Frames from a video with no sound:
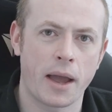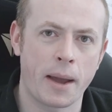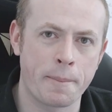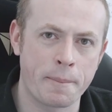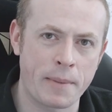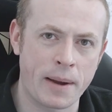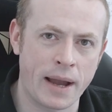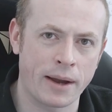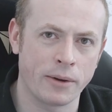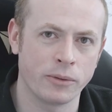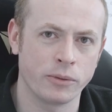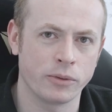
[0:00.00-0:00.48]

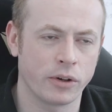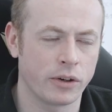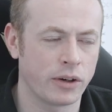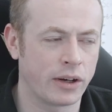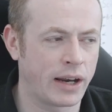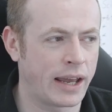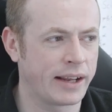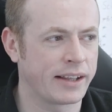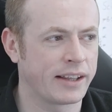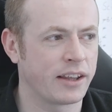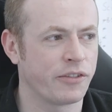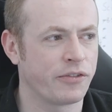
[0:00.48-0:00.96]
amount,
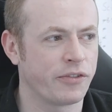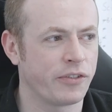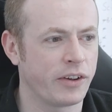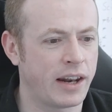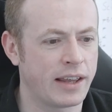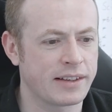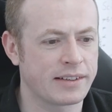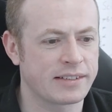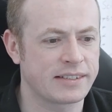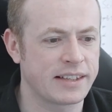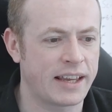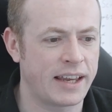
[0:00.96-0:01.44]
like if,
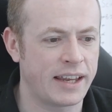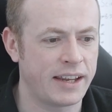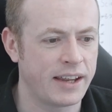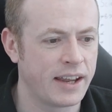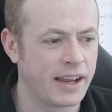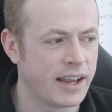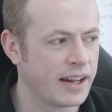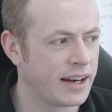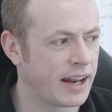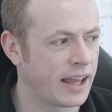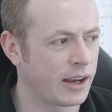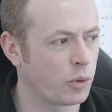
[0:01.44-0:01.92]
let's
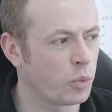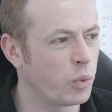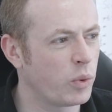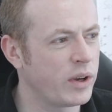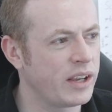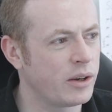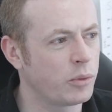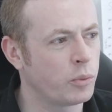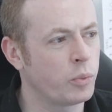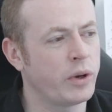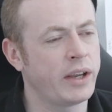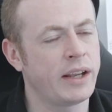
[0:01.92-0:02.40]
say, like
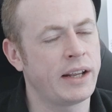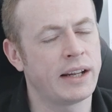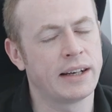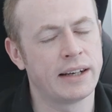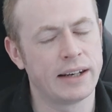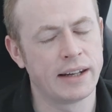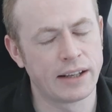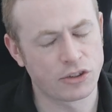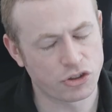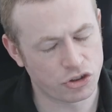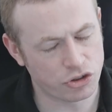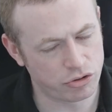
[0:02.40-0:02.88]
we, we
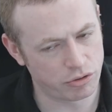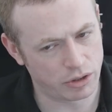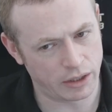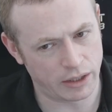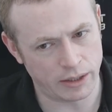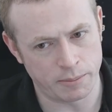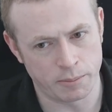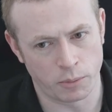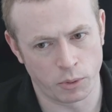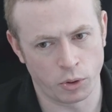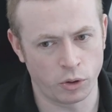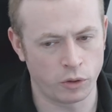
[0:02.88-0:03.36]

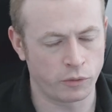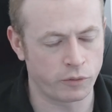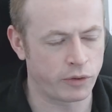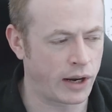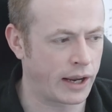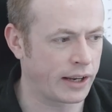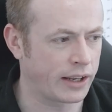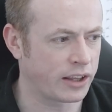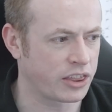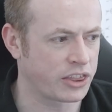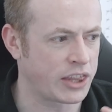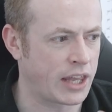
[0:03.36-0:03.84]
literally move
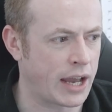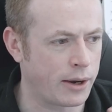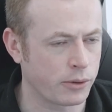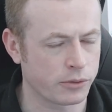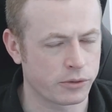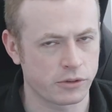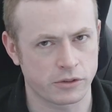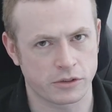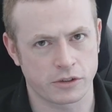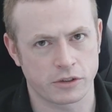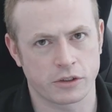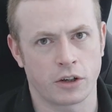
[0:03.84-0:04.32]
like
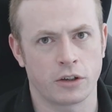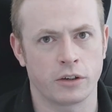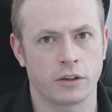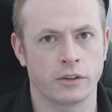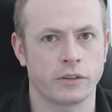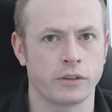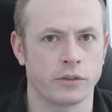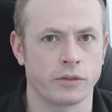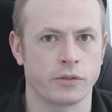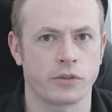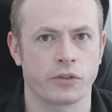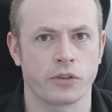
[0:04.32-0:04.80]
thousands of
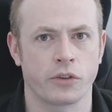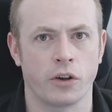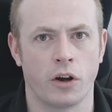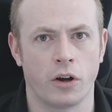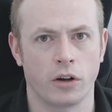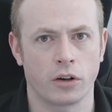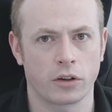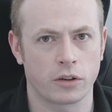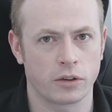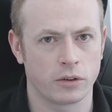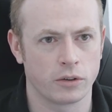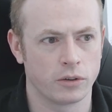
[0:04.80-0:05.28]
dollars of
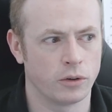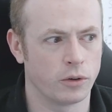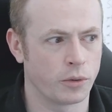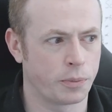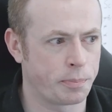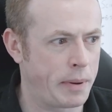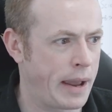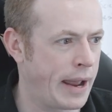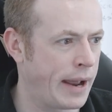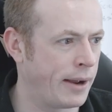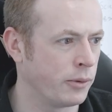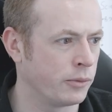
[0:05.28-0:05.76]
stock, or
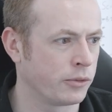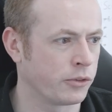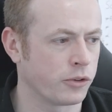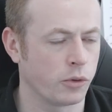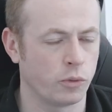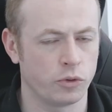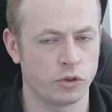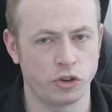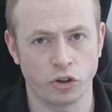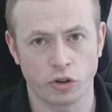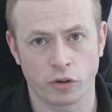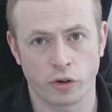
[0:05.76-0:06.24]
pounds,
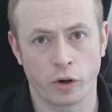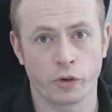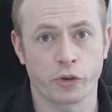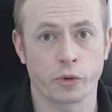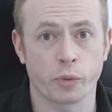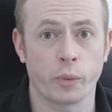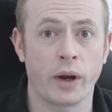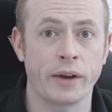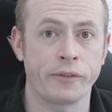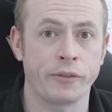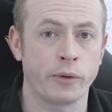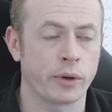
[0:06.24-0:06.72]
or
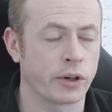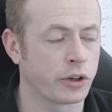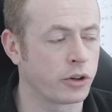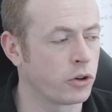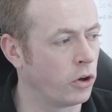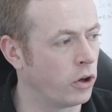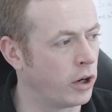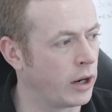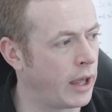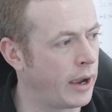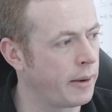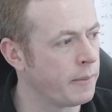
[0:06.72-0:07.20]
euros, whatever you want to
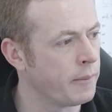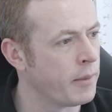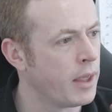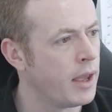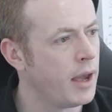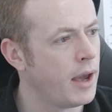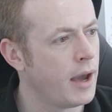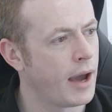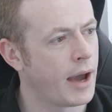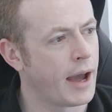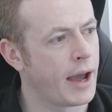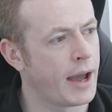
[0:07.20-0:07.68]
call it,
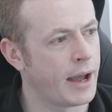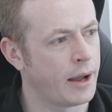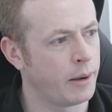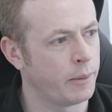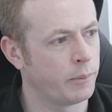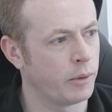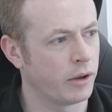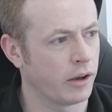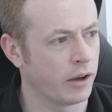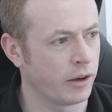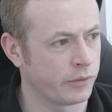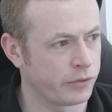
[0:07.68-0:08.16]

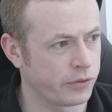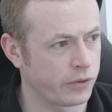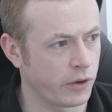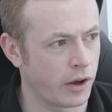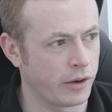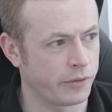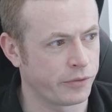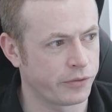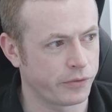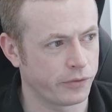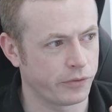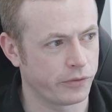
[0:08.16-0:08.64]
um, of,
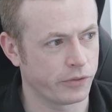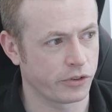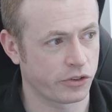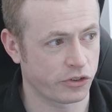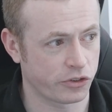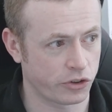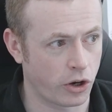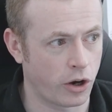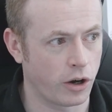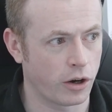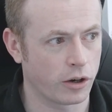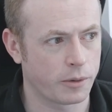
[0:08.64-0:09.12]
of
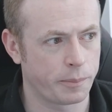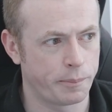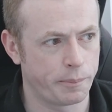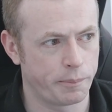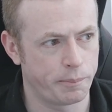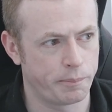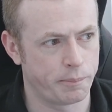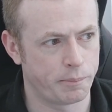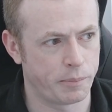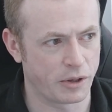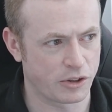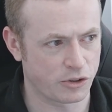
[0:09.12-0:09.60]
stock
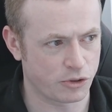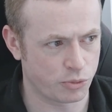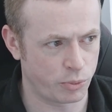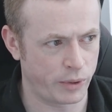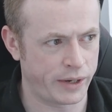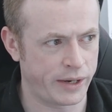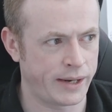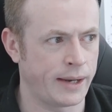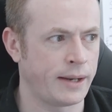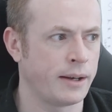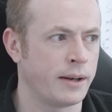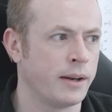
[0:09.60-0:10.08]

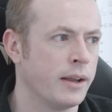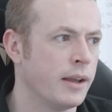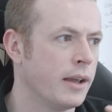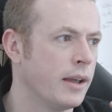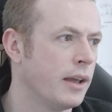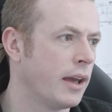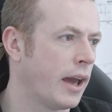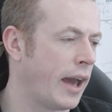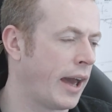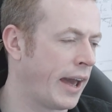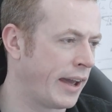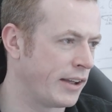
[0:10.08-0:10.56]
between
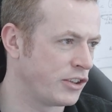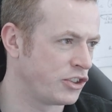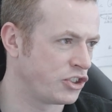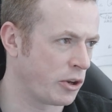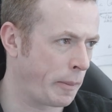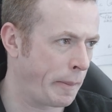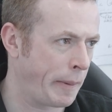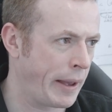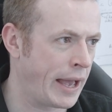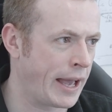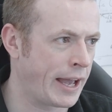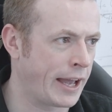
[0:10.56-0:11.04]
uh,
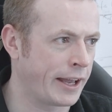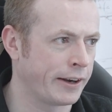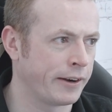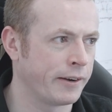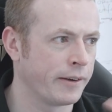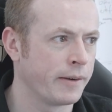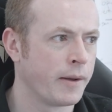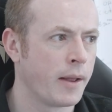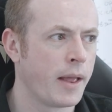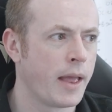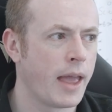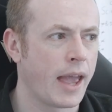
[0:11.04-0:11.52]

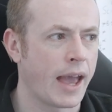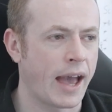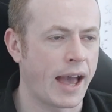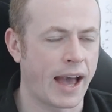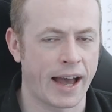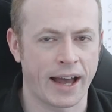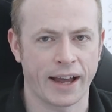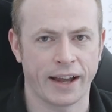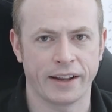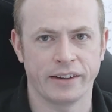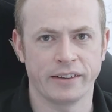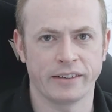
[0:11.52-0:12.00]
Japan
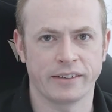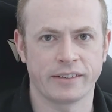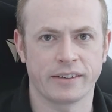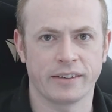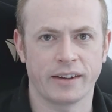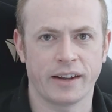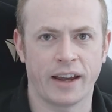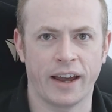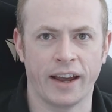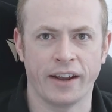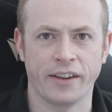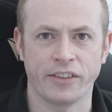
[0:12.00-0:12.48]
and
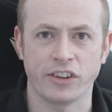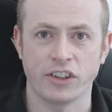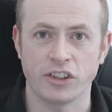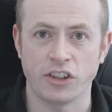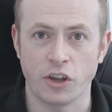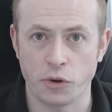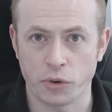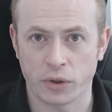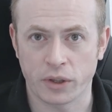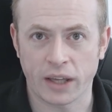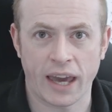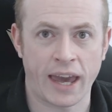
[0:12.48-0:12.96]
uh, the
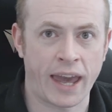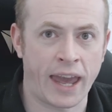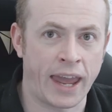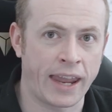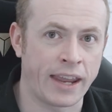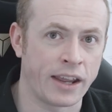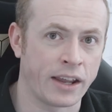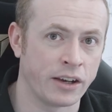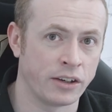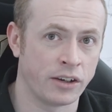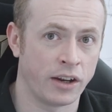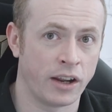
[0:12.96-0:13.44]
U
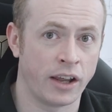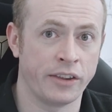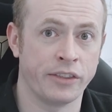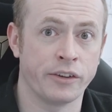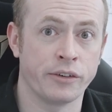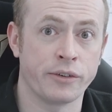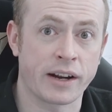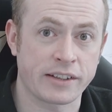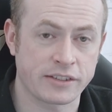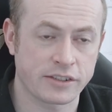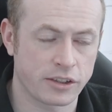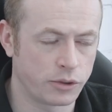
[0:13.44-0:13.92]
K and, and
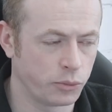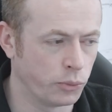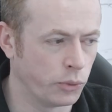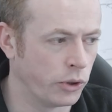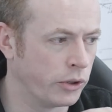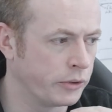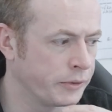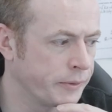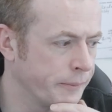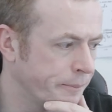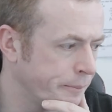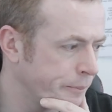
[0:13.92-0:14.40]
the rest of the
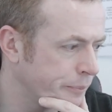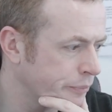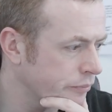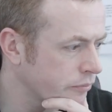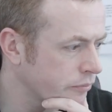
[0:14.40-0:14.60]
world.